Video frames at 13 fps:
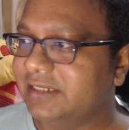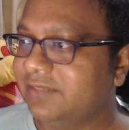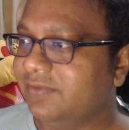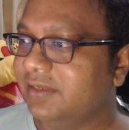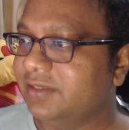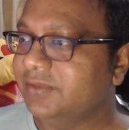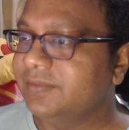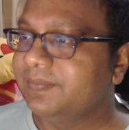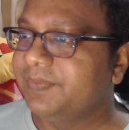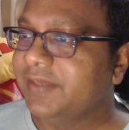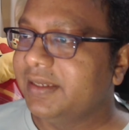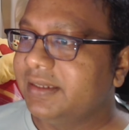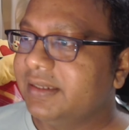will do.
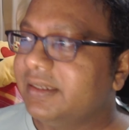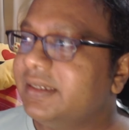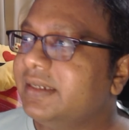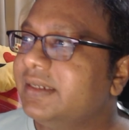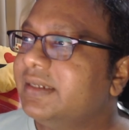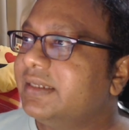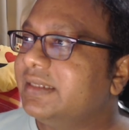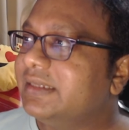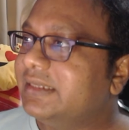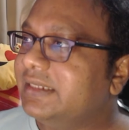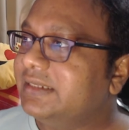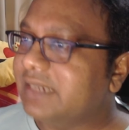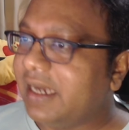
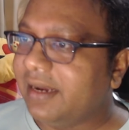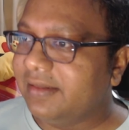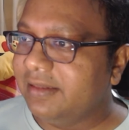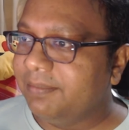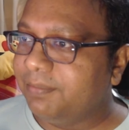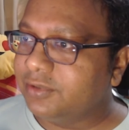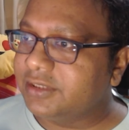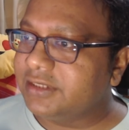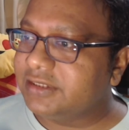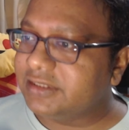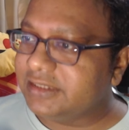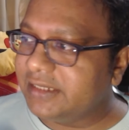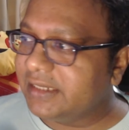These are the
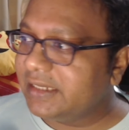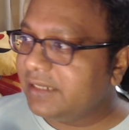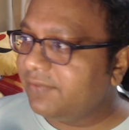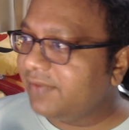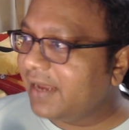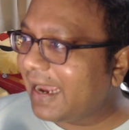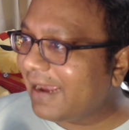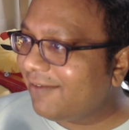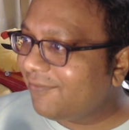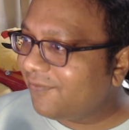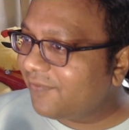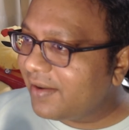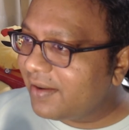poses. Here we
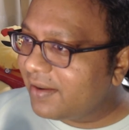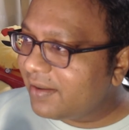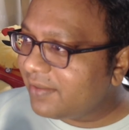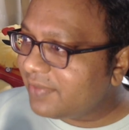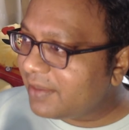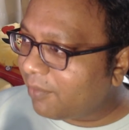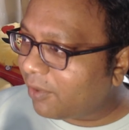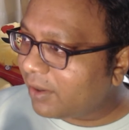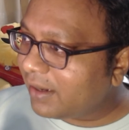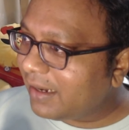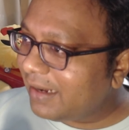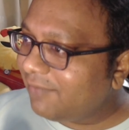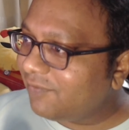have the
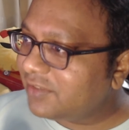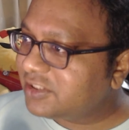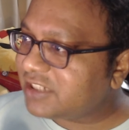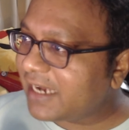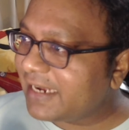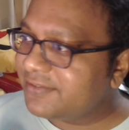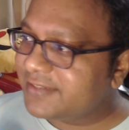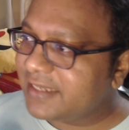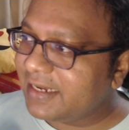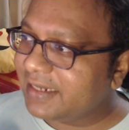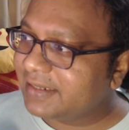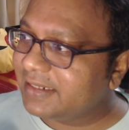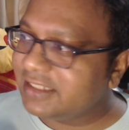model, which I have
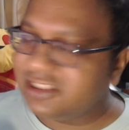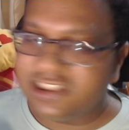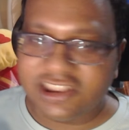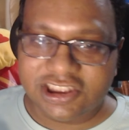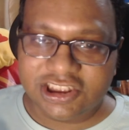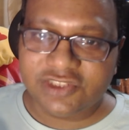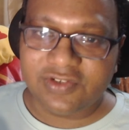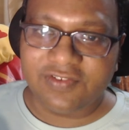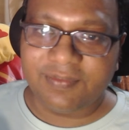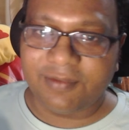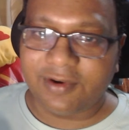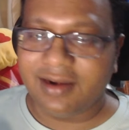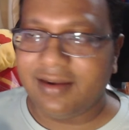selected a GGUF
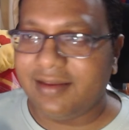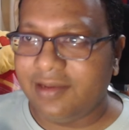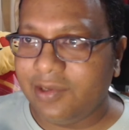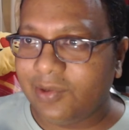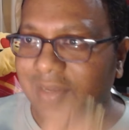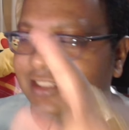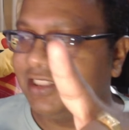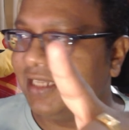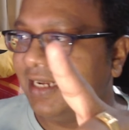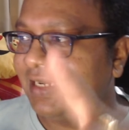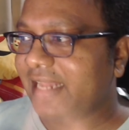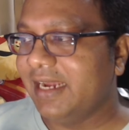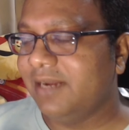model. You can
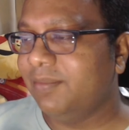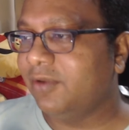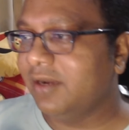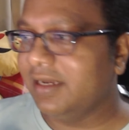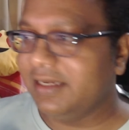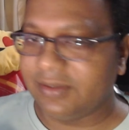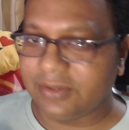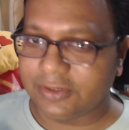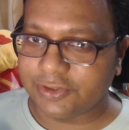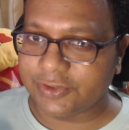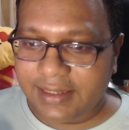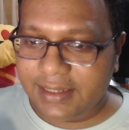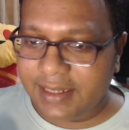select higher model here
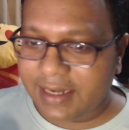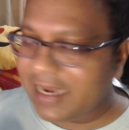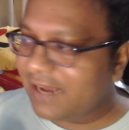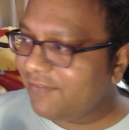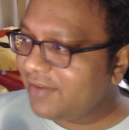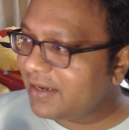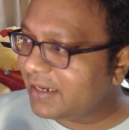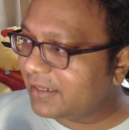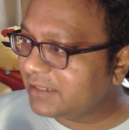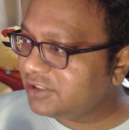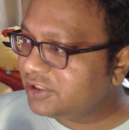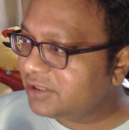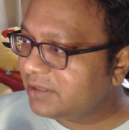also. Here I have an
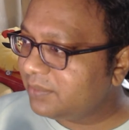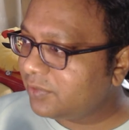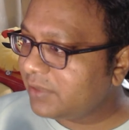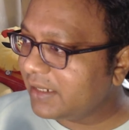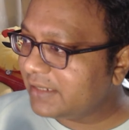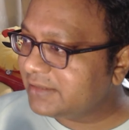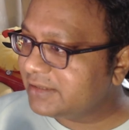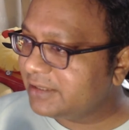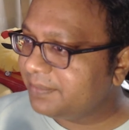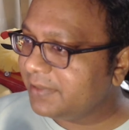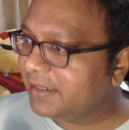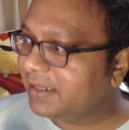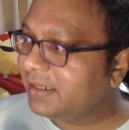attention mode
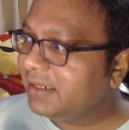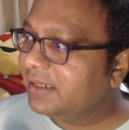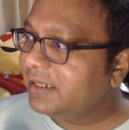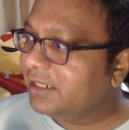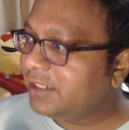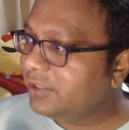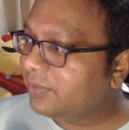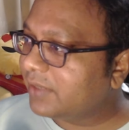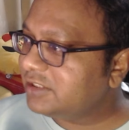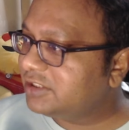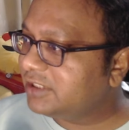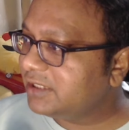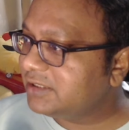SDPA. You
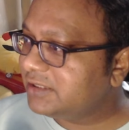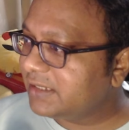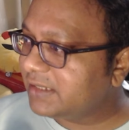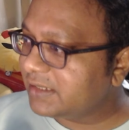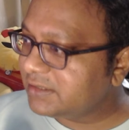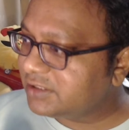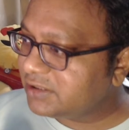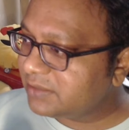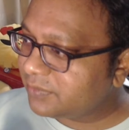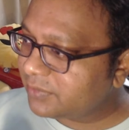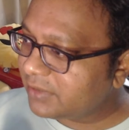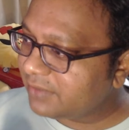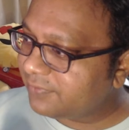can change the attention
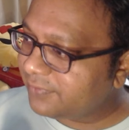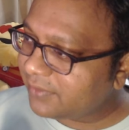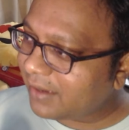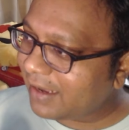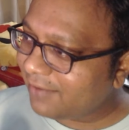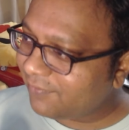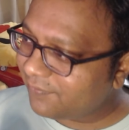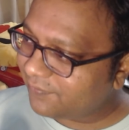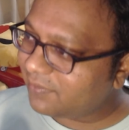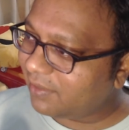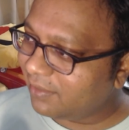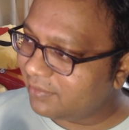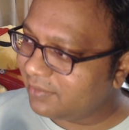mode if you have
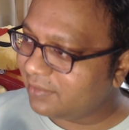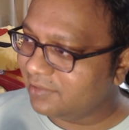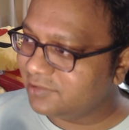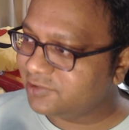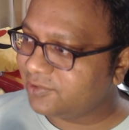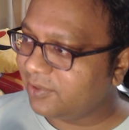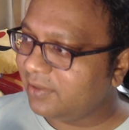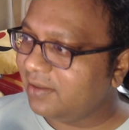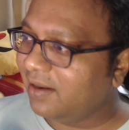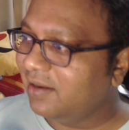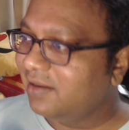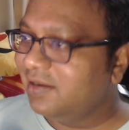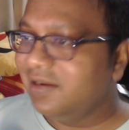other installed.
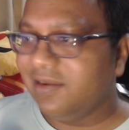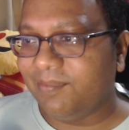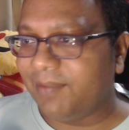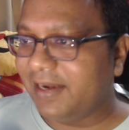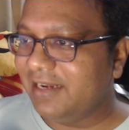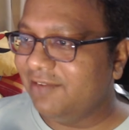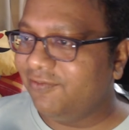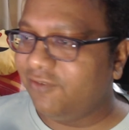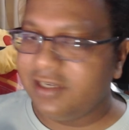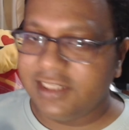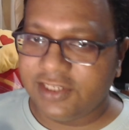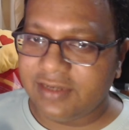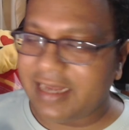By
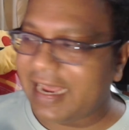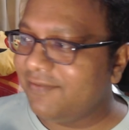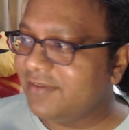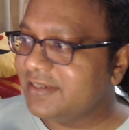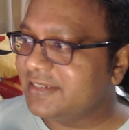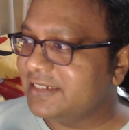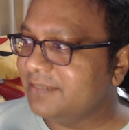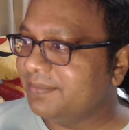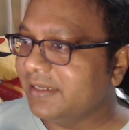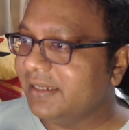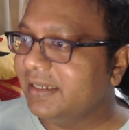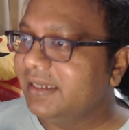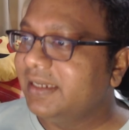default you'll have
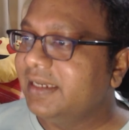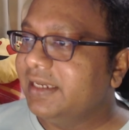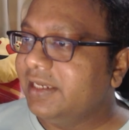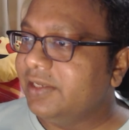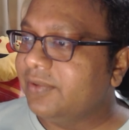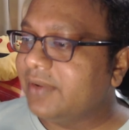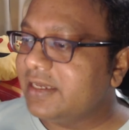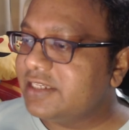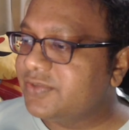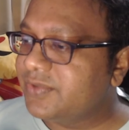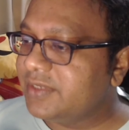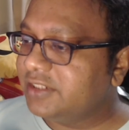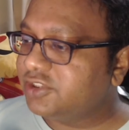SDPA. You can
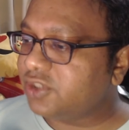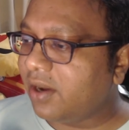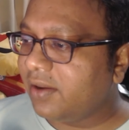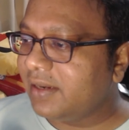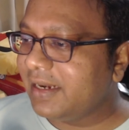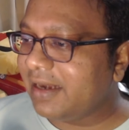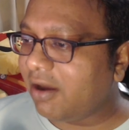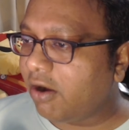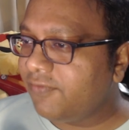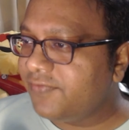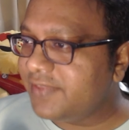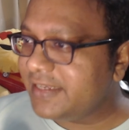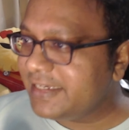switch on and
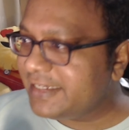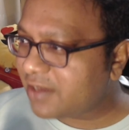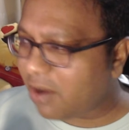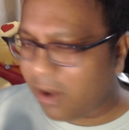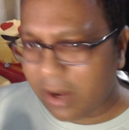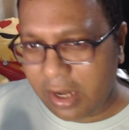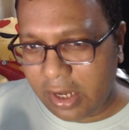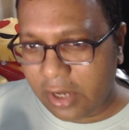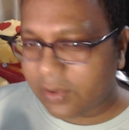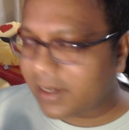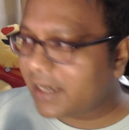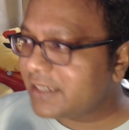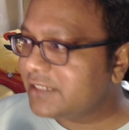off these
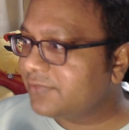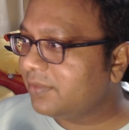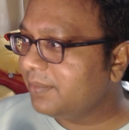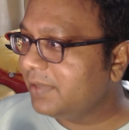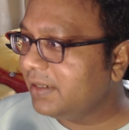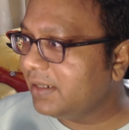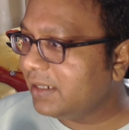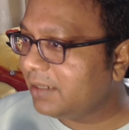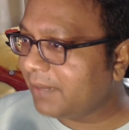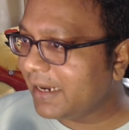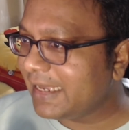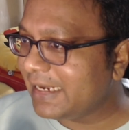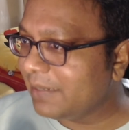LoRa's from here
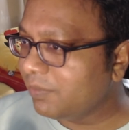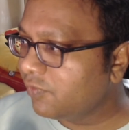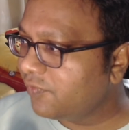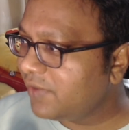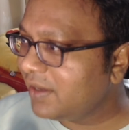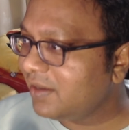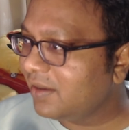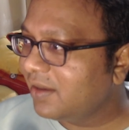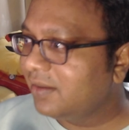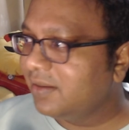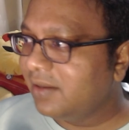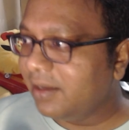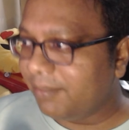by removing
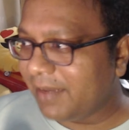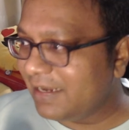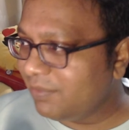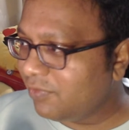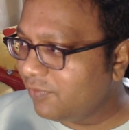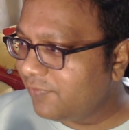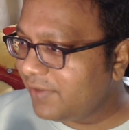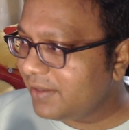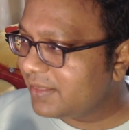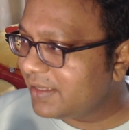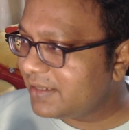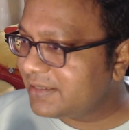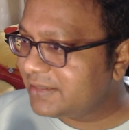
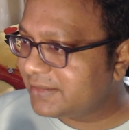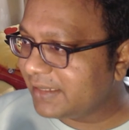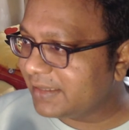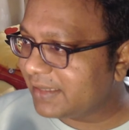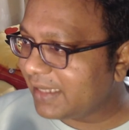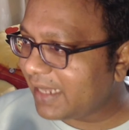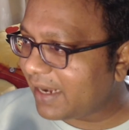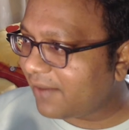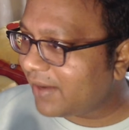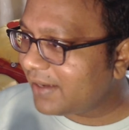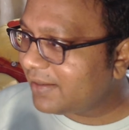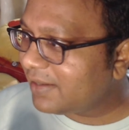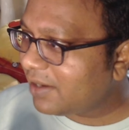their strength.
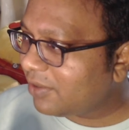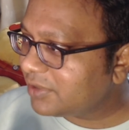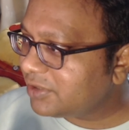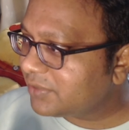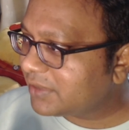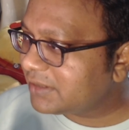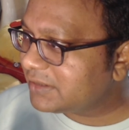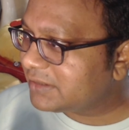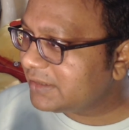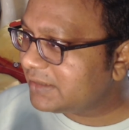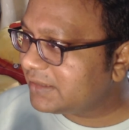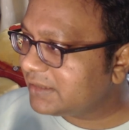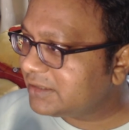Right now you can
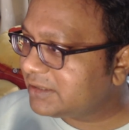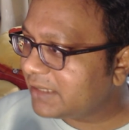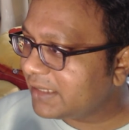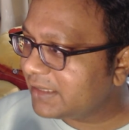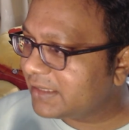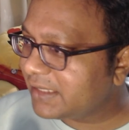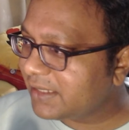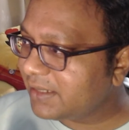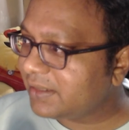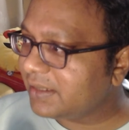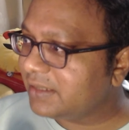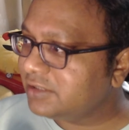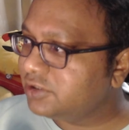see the strength
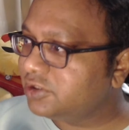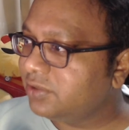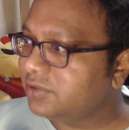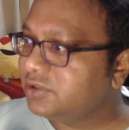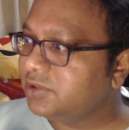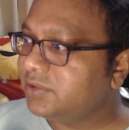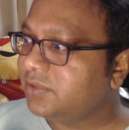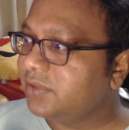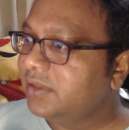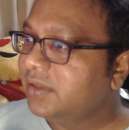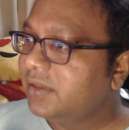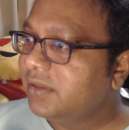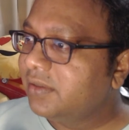here is 00
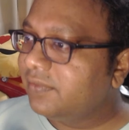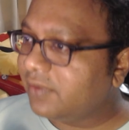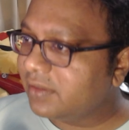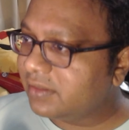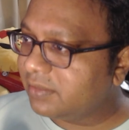for